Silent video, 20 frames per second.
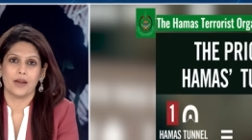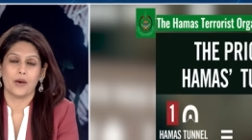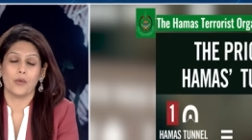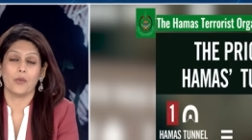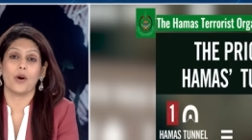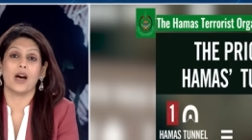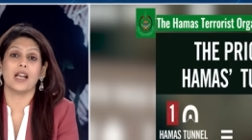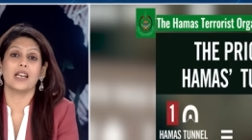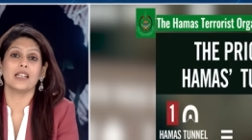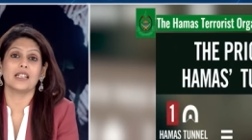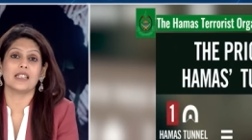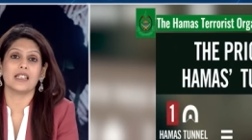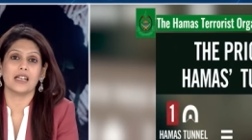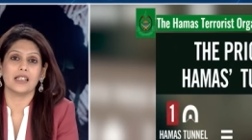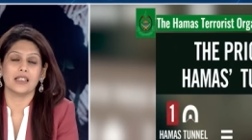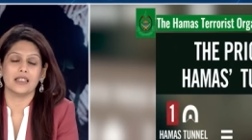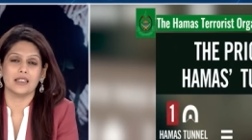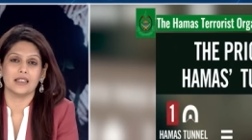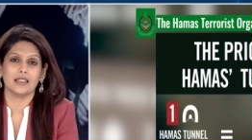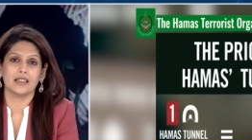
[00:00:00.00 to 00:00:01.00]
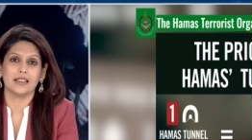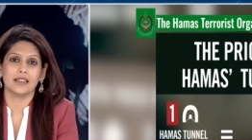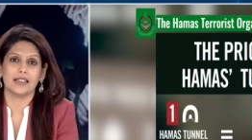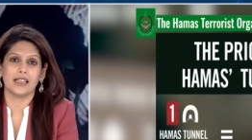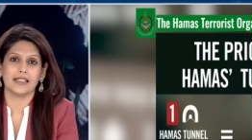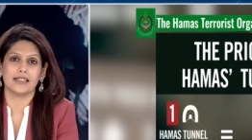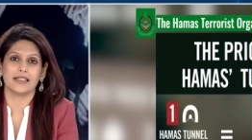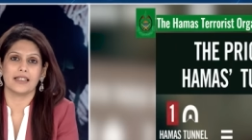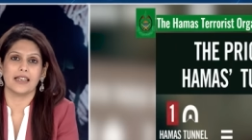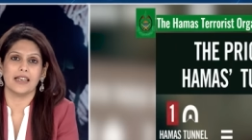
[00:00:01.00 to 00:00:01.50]
One tunnel,
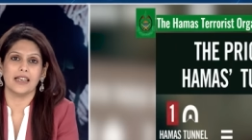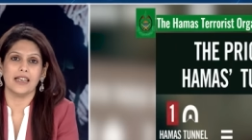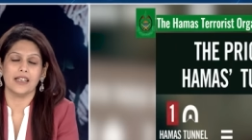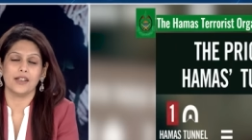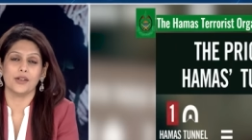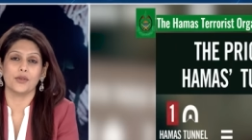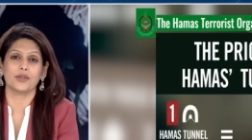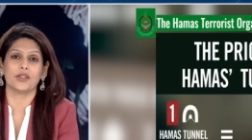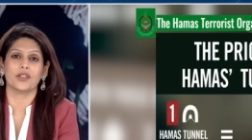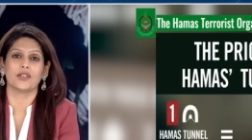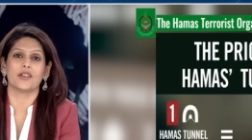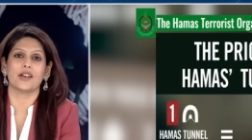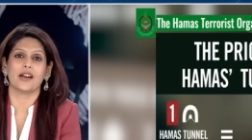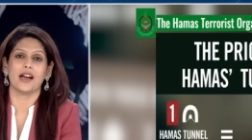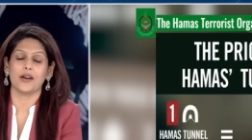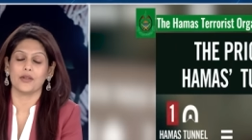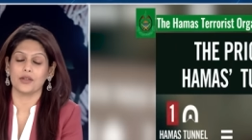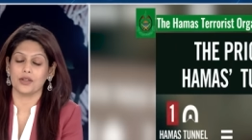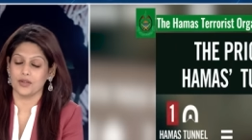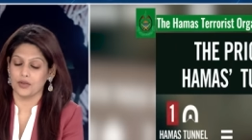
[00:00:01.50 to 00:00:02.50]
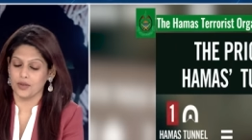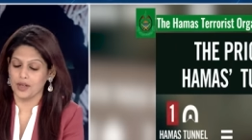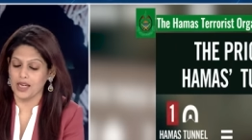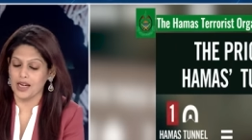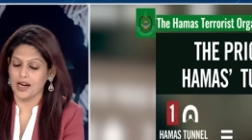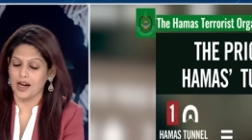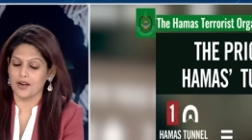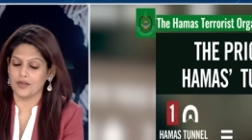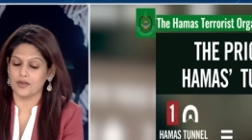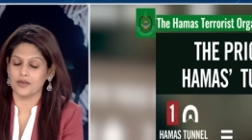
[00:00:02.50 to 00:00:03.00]
they say, uses around
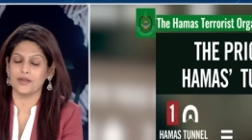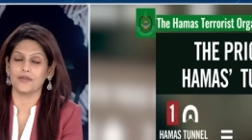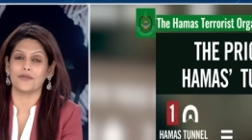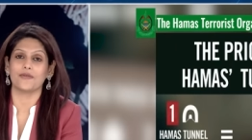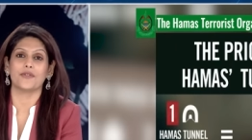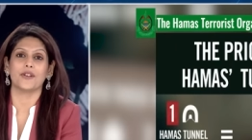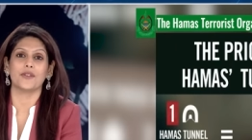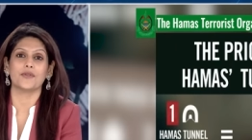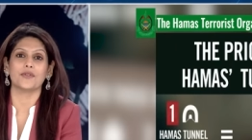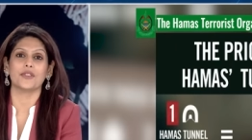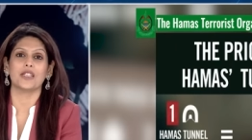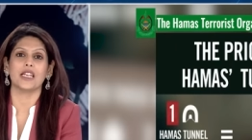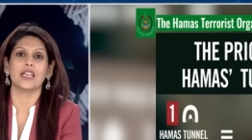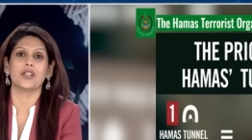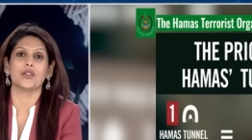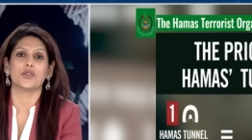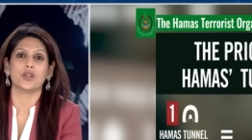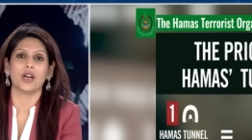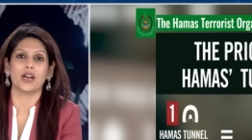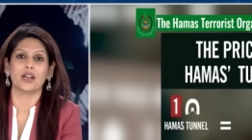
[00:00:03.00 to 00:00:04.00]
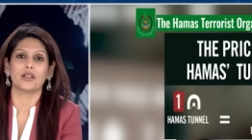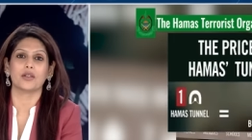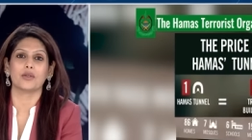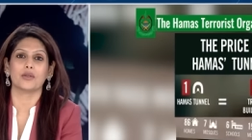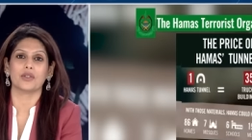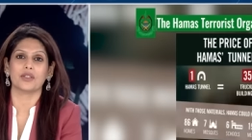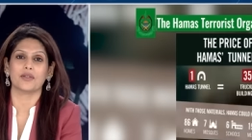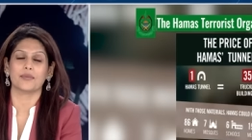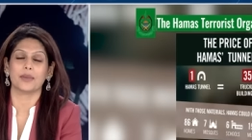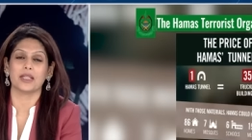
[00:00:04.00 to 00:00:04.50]
350
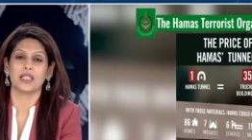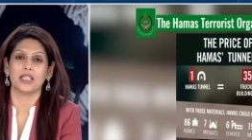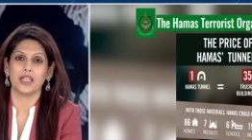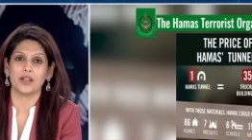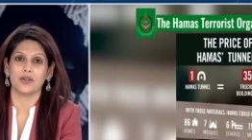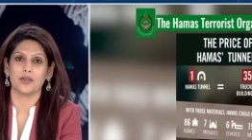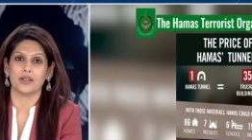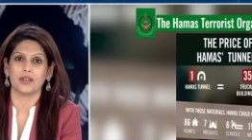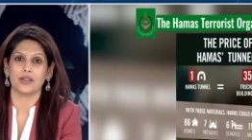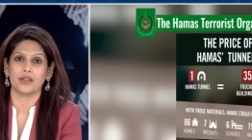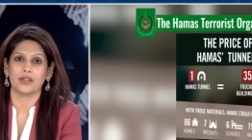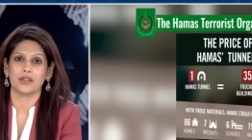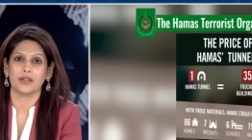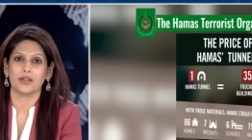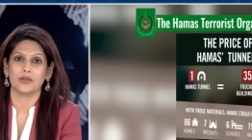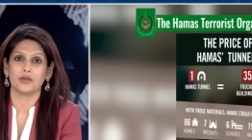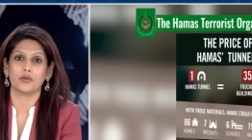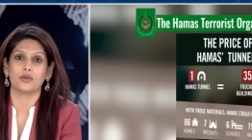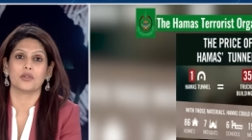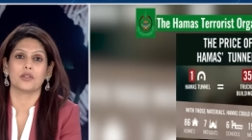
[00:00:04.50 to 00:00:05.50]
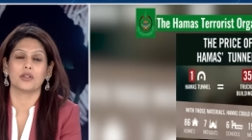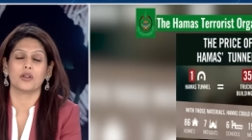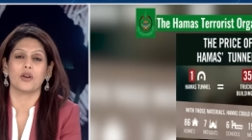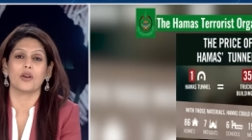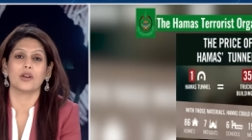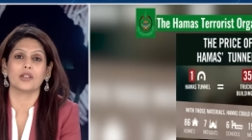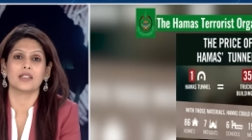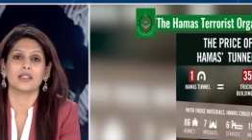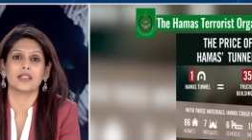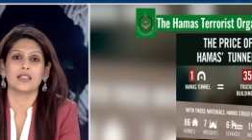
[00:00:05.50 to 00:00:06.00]
truckloads of material. Total
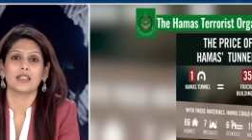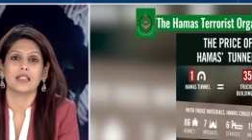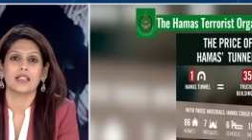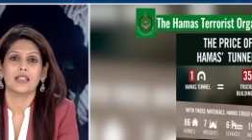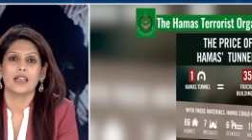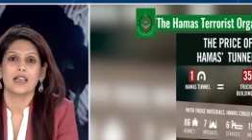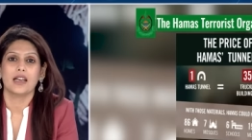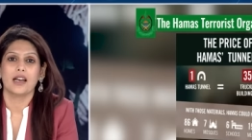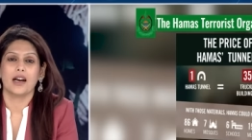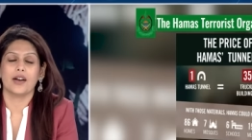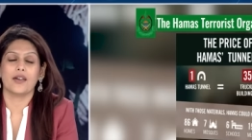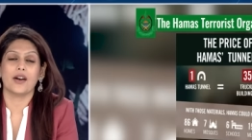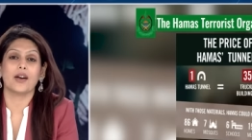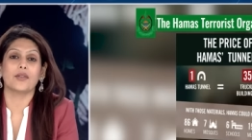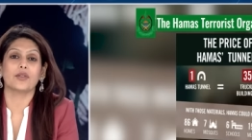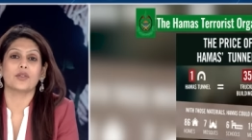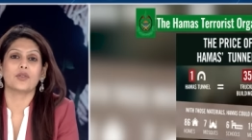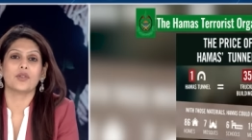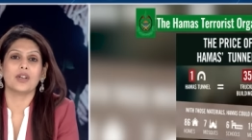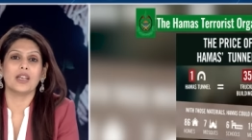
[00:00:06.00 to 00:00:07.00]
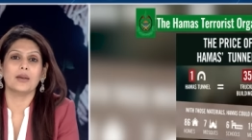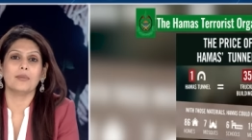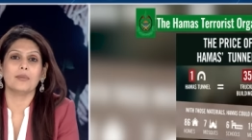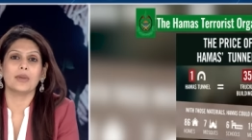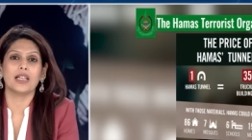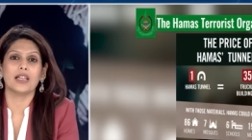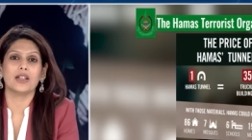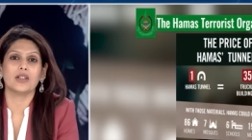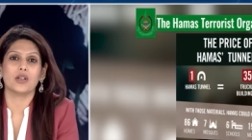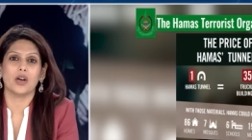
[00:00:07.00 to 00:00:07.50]
cost, around $3
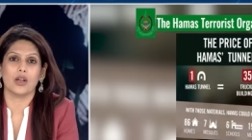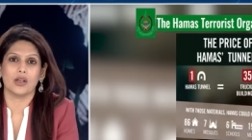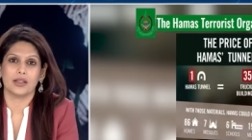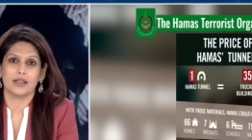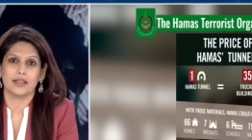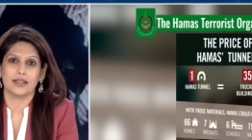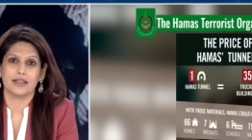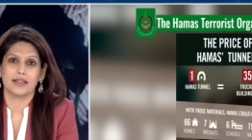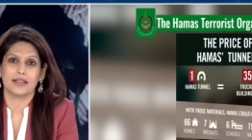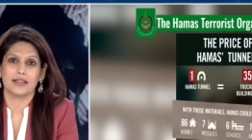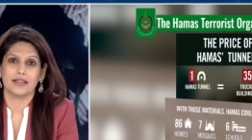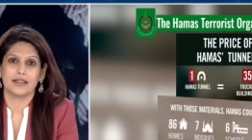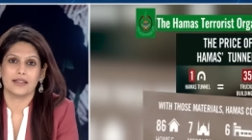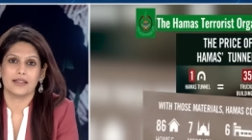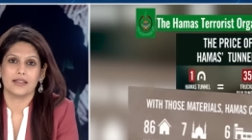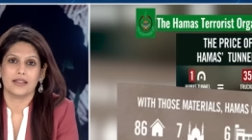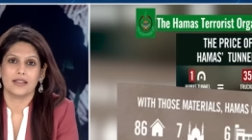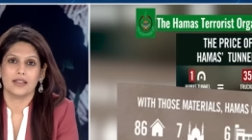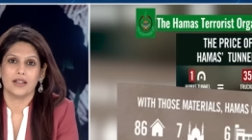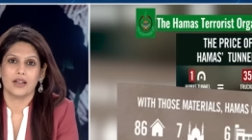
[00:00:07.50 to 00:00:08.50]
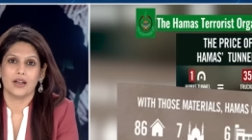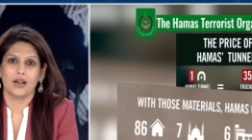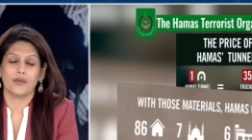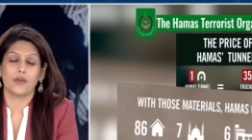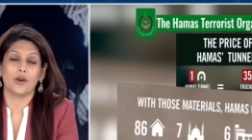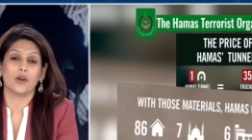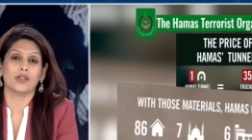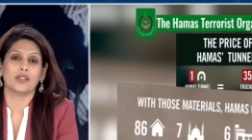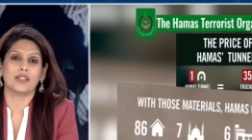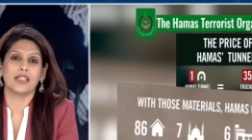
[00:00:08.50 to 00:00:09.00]
million. Of
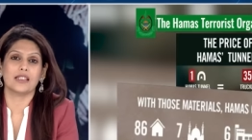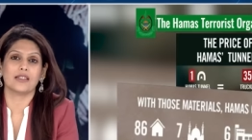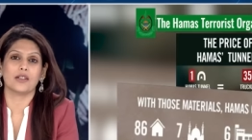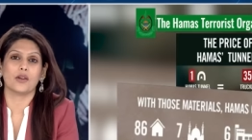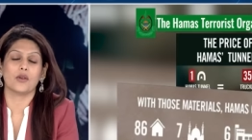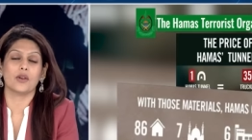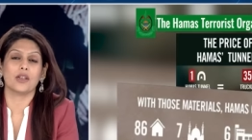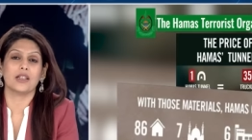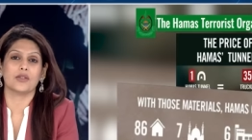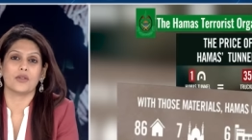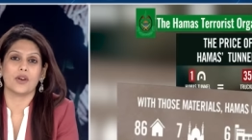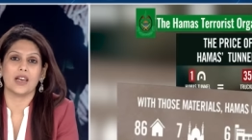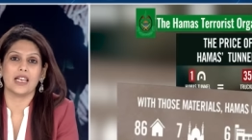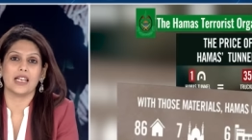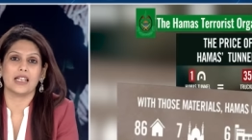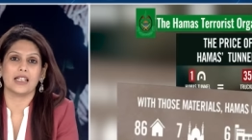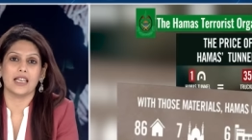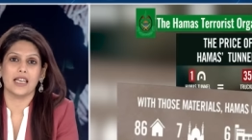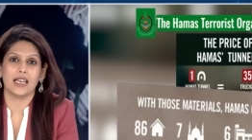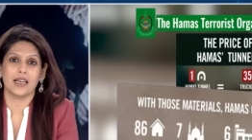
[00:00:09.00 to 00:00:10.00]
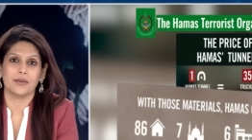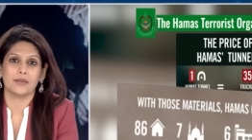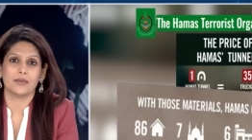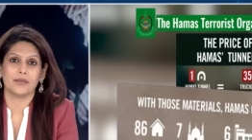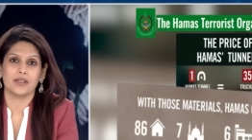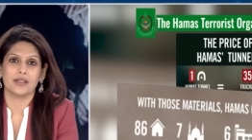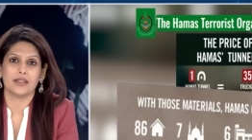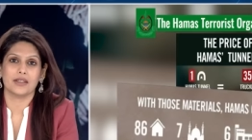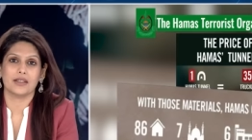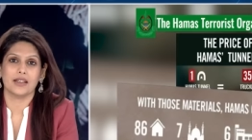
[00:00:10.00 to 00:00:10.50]
course, these are all Israeli
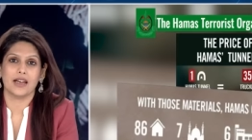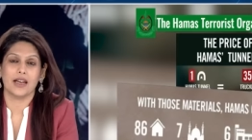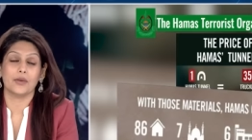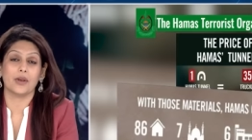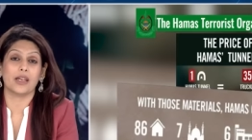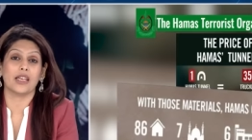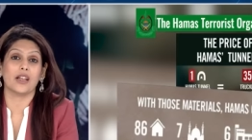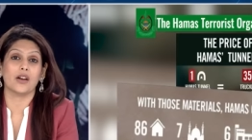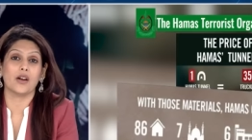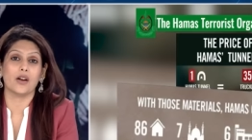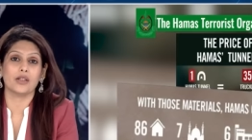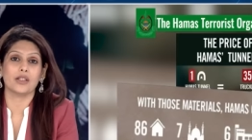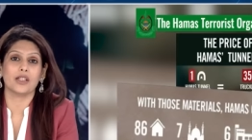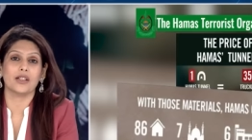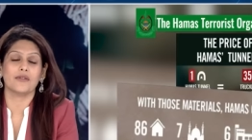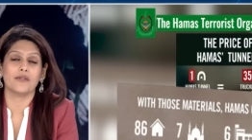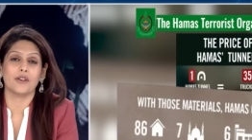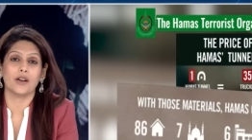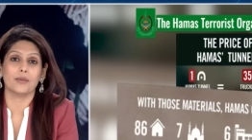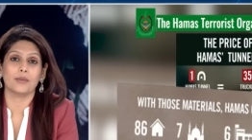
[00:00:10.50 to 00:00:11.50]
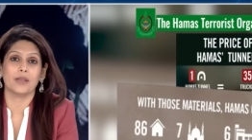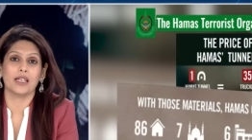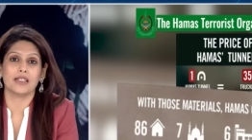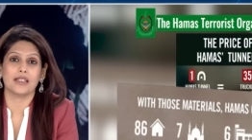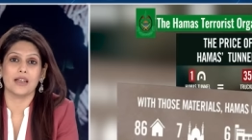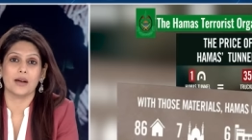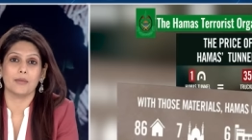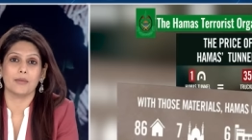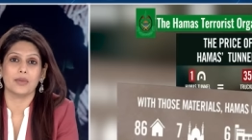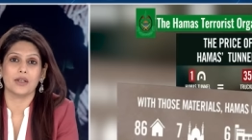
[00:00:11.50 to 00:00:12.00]
claims, and we cannot confirm these
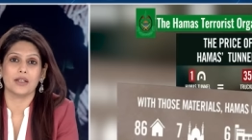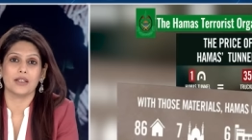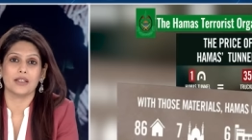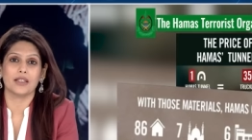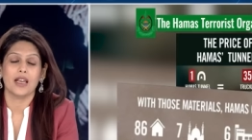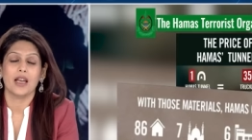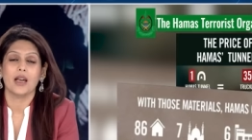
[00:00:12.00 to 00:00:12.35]
numbers.